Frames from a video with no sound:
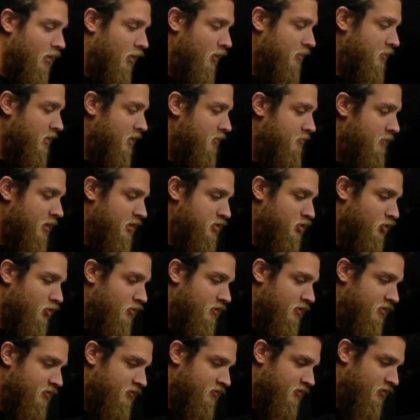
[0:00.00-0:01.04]
I'm going to measure
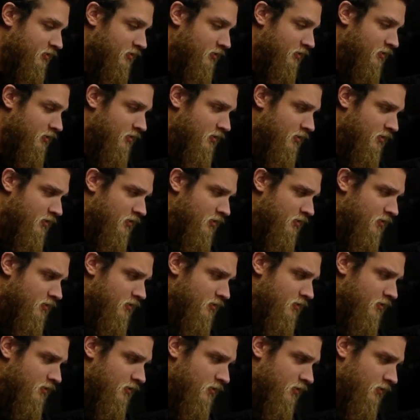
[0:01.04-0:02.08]
this
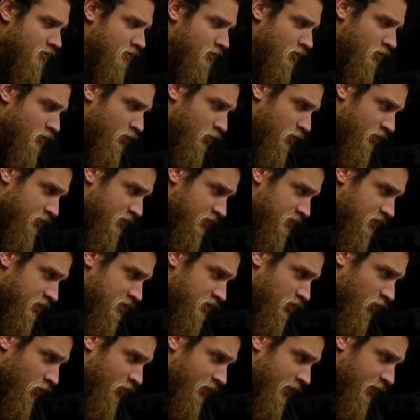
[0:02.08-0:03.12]
with the
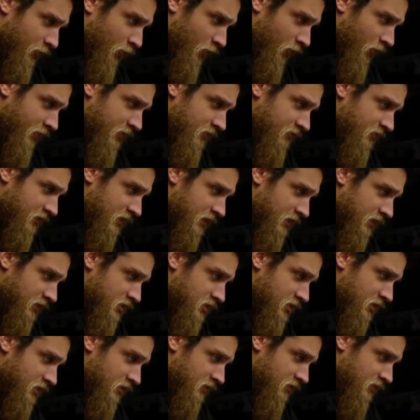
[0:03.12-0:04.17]
digital neck relief
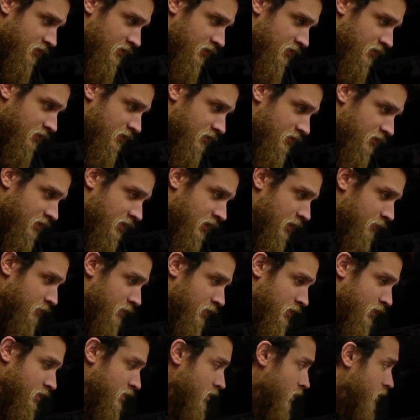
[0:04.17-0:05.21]
gauge, and I'm going
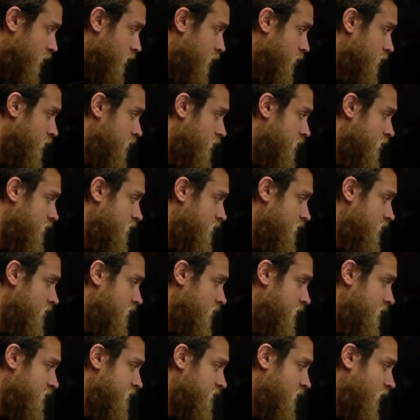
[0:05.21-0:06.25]
to go
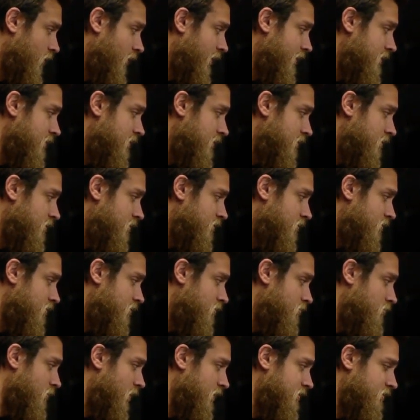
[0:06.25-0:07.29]
until I hit
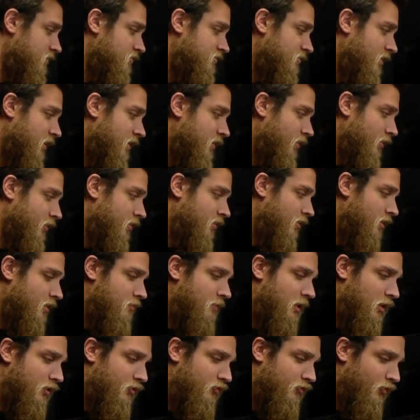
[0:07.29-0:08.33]
my desired
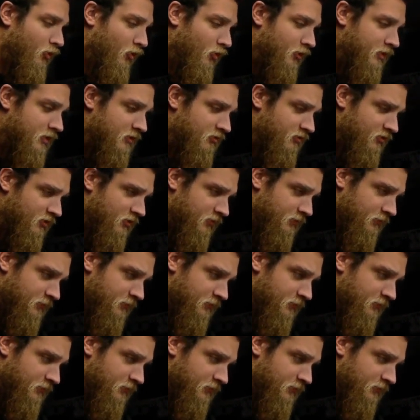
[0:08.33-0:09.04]
amount of relief.